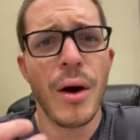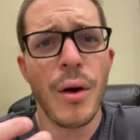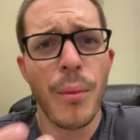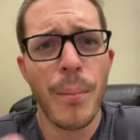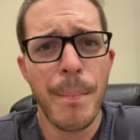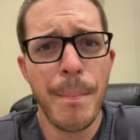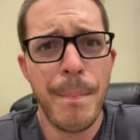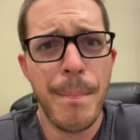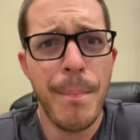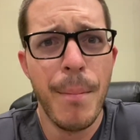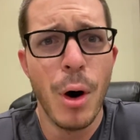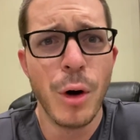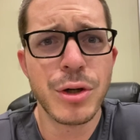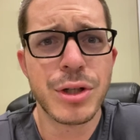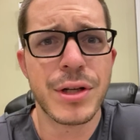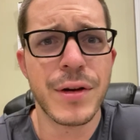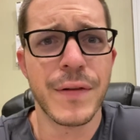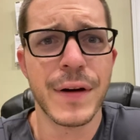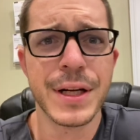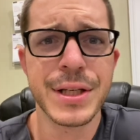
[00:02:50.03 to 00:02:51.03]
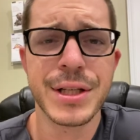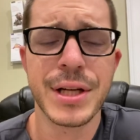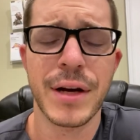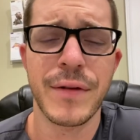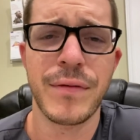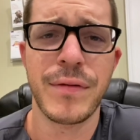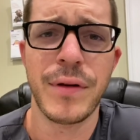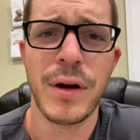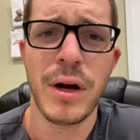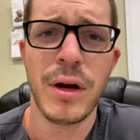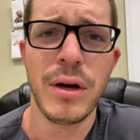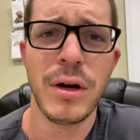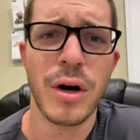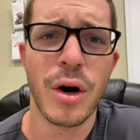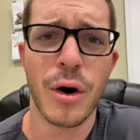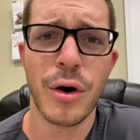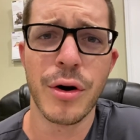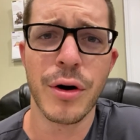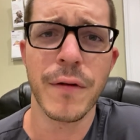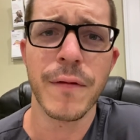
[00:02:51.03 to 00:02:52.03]
Most of us have
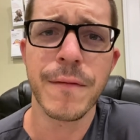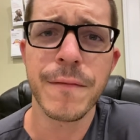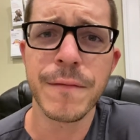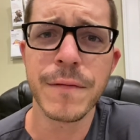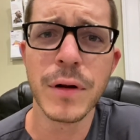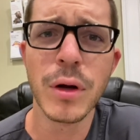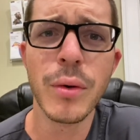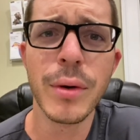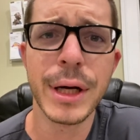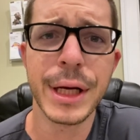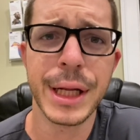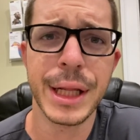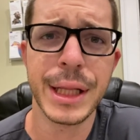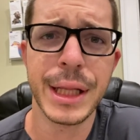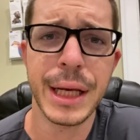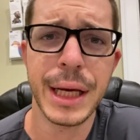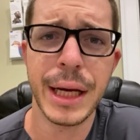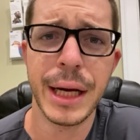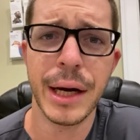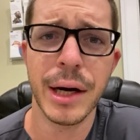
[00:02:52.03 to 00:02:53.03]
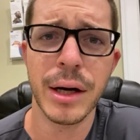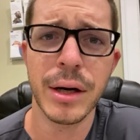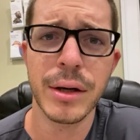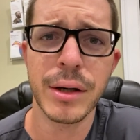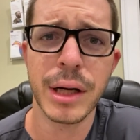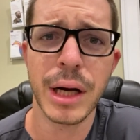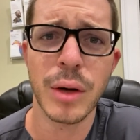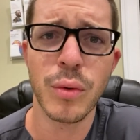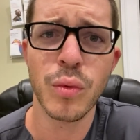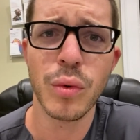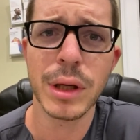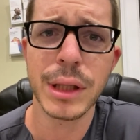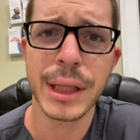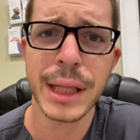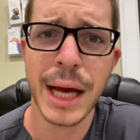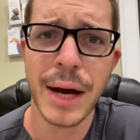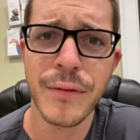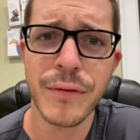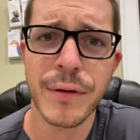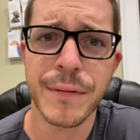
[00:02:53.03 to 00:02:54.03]
heard of fluid in the ear, and what
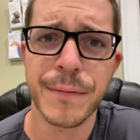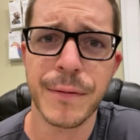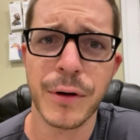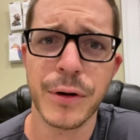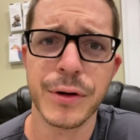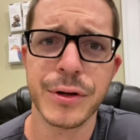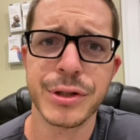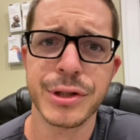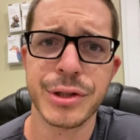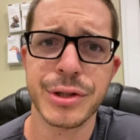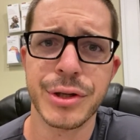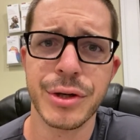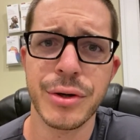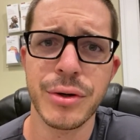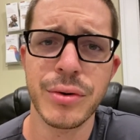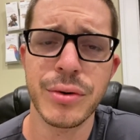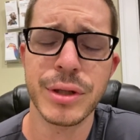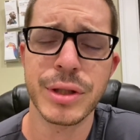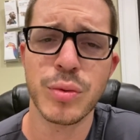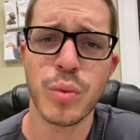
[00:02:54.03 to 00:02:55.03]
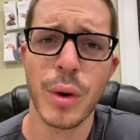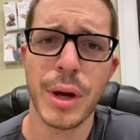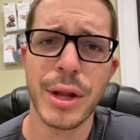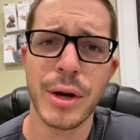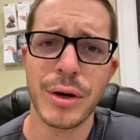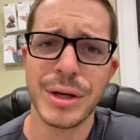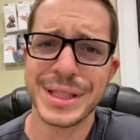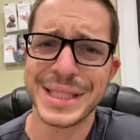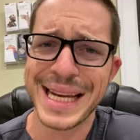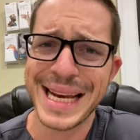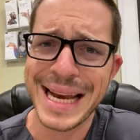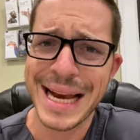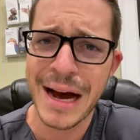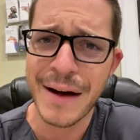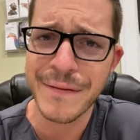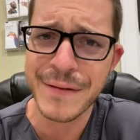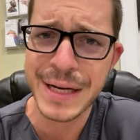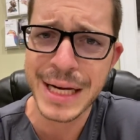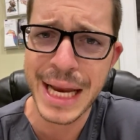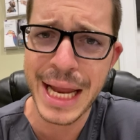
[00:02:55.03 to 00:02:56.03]
that refers to is when there is
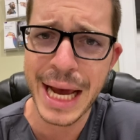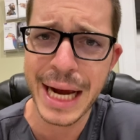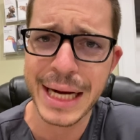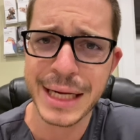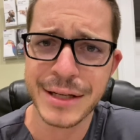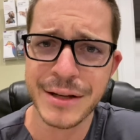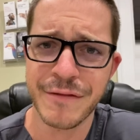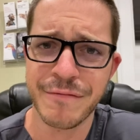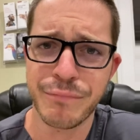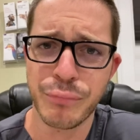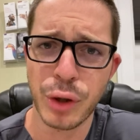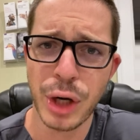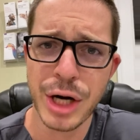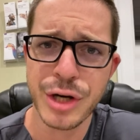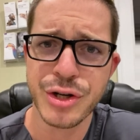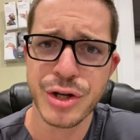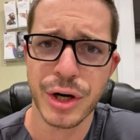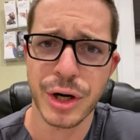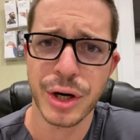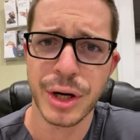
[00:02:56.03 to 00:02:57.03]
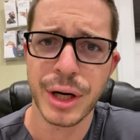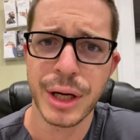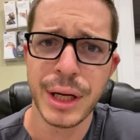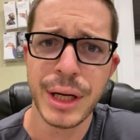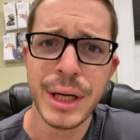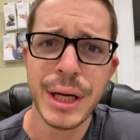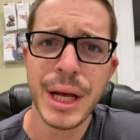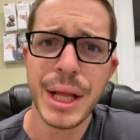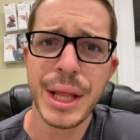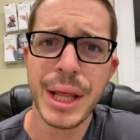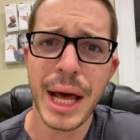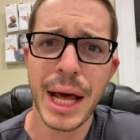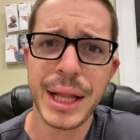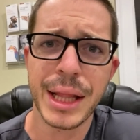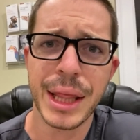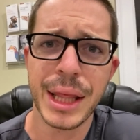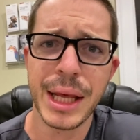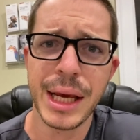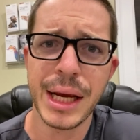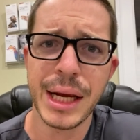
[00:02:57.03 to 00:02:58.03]
enough negative pressure that
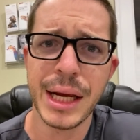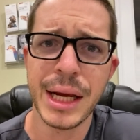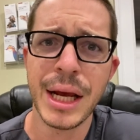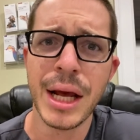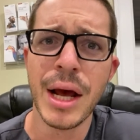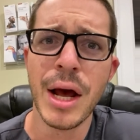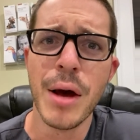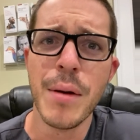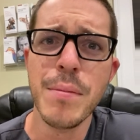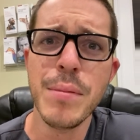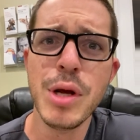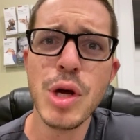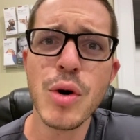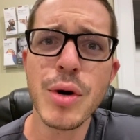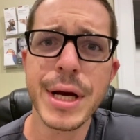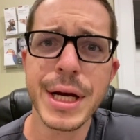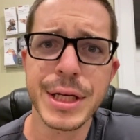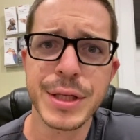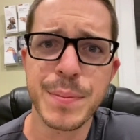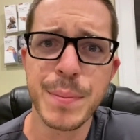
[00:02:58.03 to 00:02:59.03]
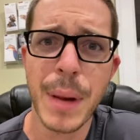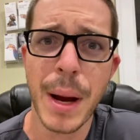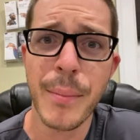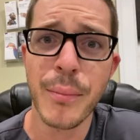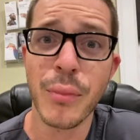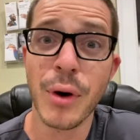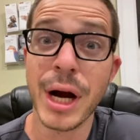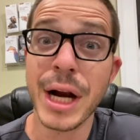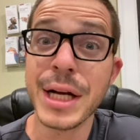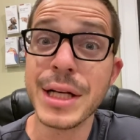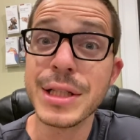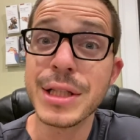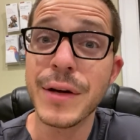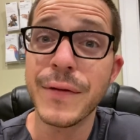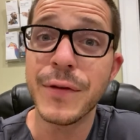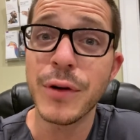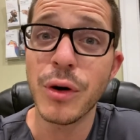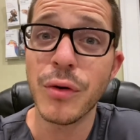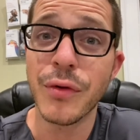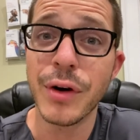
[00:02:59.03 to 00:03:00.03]
the mucous membranes,
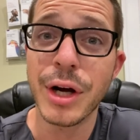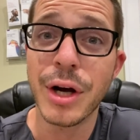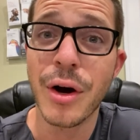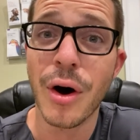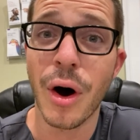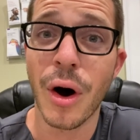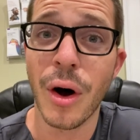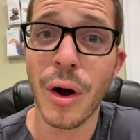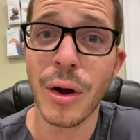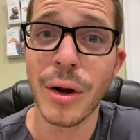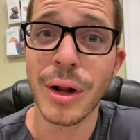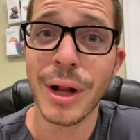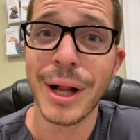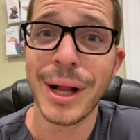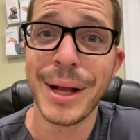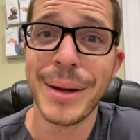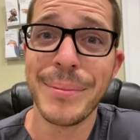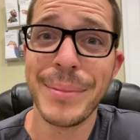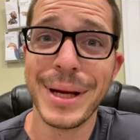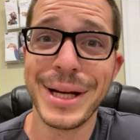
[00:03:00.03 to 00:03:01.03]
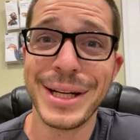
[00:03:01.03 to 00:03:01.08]
if you'll recall me